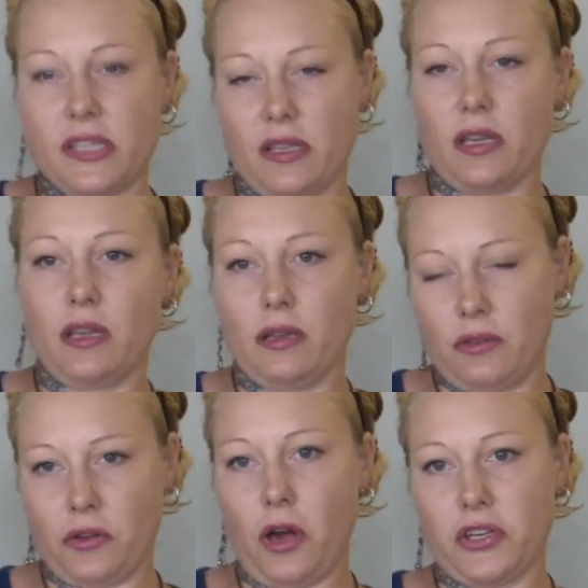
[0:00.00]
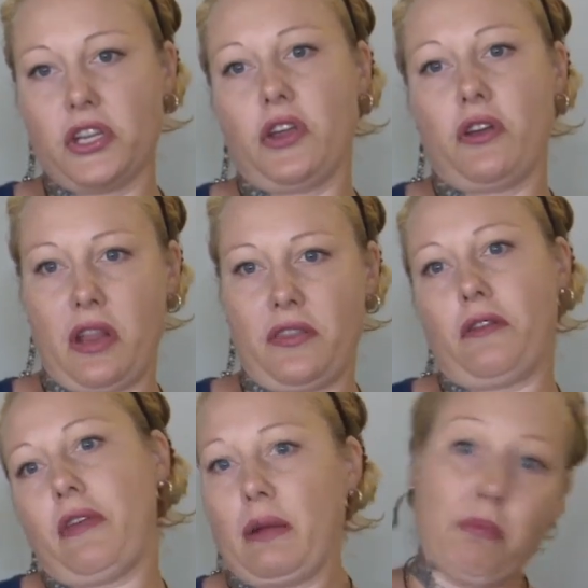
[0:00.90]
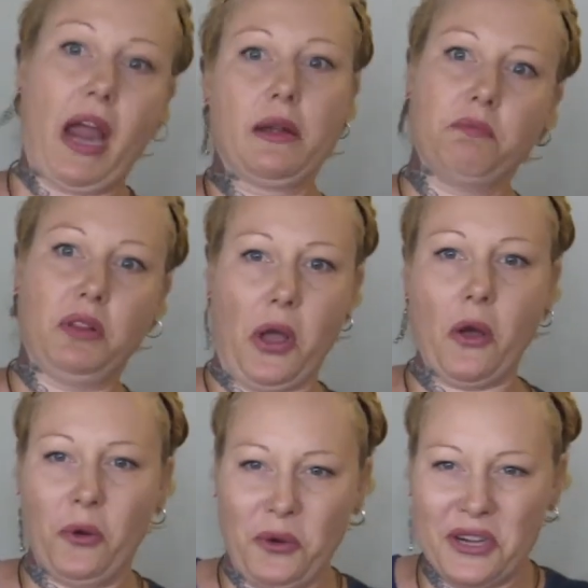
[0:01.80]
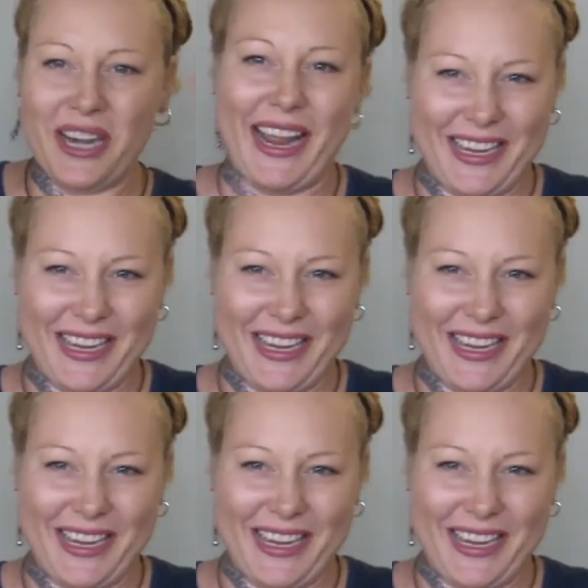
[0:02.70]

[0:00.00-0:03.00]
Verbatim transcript: see the cartoon and they're like mind blown